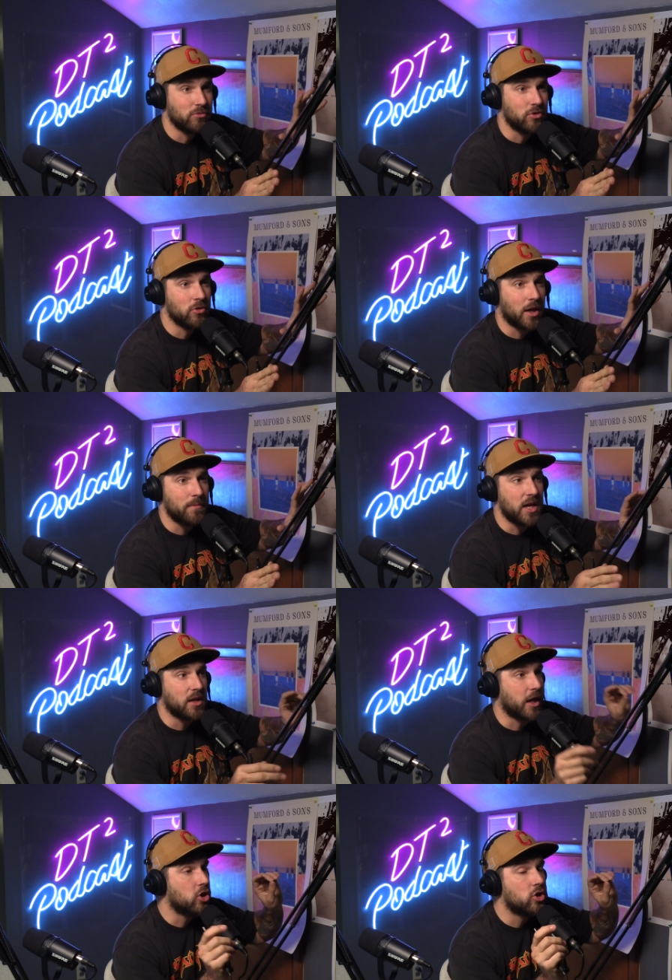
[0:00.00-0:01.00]
you know what i
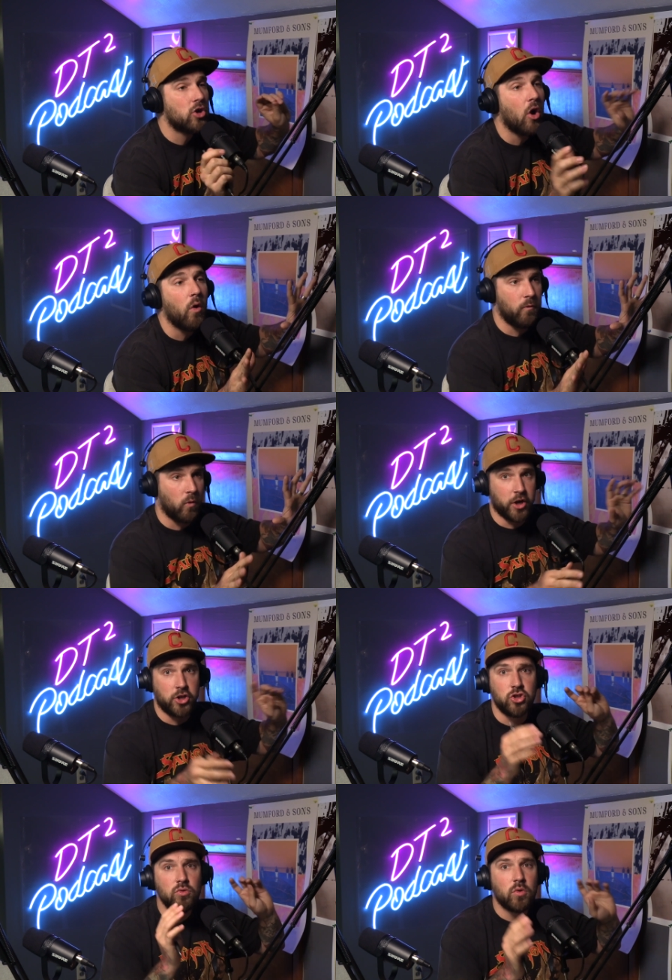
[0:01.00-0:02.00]
mean like go for it
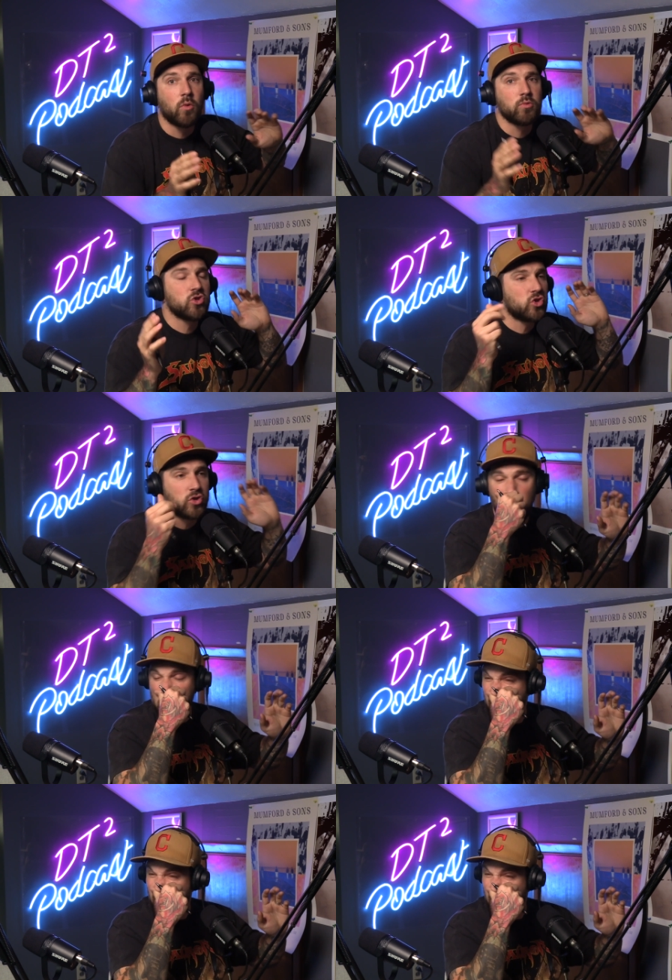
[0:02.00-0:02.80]
you are so